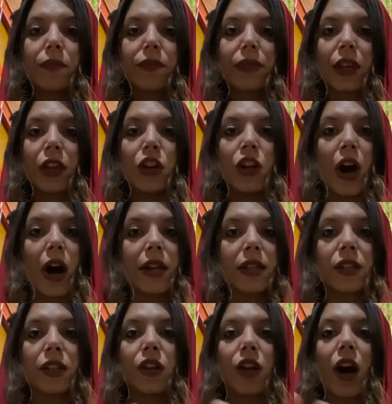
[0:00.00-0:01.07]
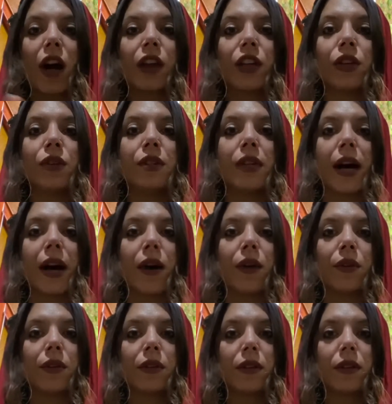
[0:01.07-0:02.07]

not to knock you down,